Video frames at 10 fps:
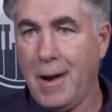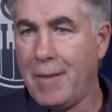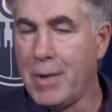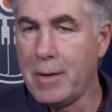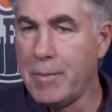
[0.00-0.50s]

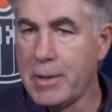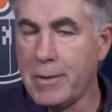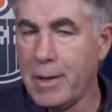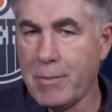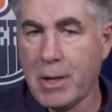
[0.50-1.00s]
I'm not
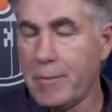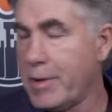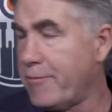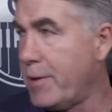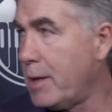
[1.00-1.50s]
a
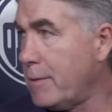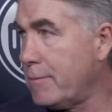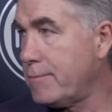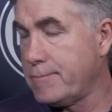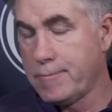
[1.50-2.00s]
big fan
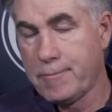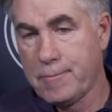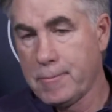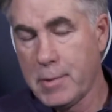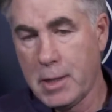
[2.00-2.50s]
of.
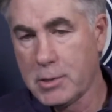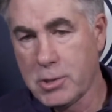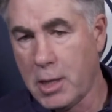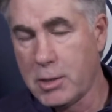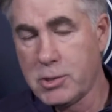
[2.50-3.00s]

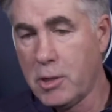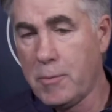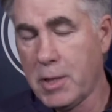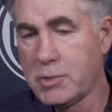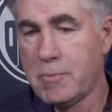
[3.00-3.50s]

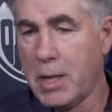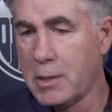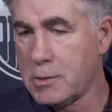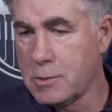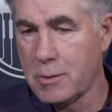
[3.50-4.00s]
NHL plus
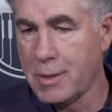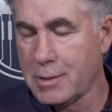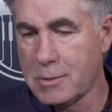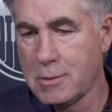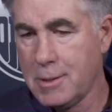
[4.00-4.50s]
minus, so
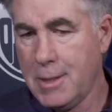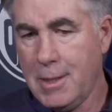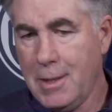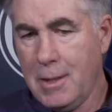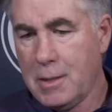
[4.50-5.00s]
that's
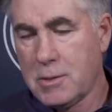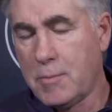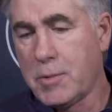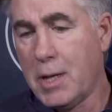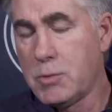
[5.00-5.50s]

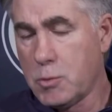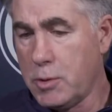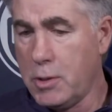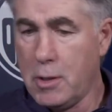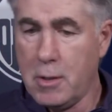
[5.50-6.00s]
sometimes
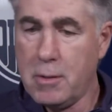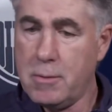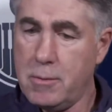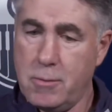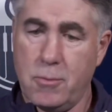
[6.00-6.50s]
when they're
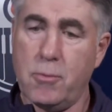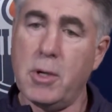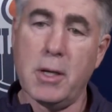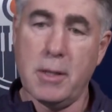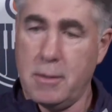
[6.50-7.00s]

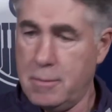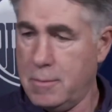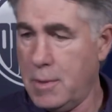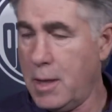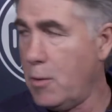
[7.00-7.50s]
really
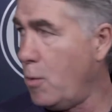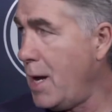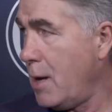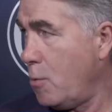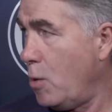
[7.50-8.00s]
out of
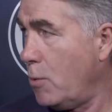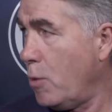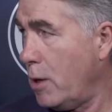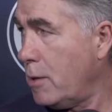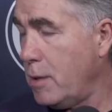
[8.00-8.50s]
whack one
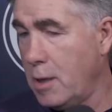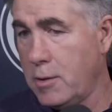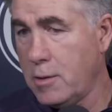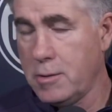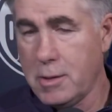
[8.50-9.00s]
way or the
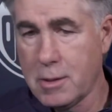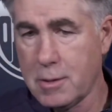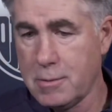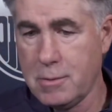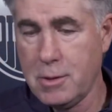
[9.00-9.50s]
other, you
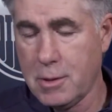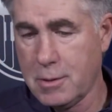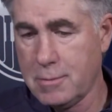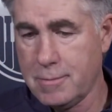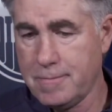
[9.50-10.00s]

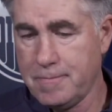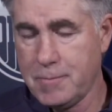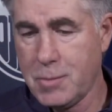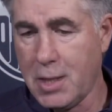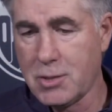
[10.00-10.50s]
can
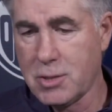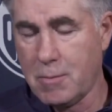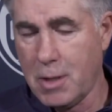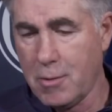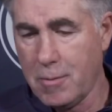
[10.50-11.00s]
take
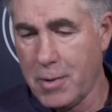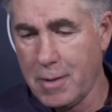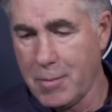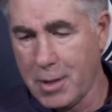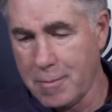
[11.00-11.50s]
something out of it, but
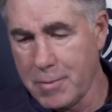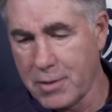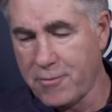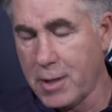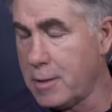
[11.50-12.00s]
I'm not a
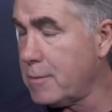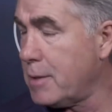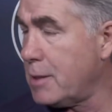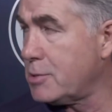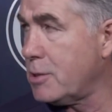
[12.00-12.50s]
big fan
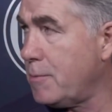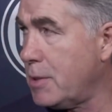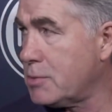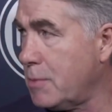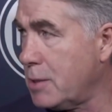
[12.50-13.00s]
of NHL
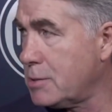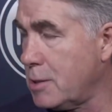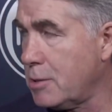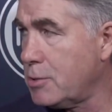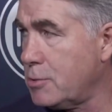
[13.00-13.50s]
plus minus,
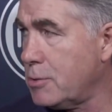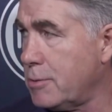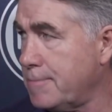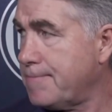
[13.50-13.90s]
tell you the truth.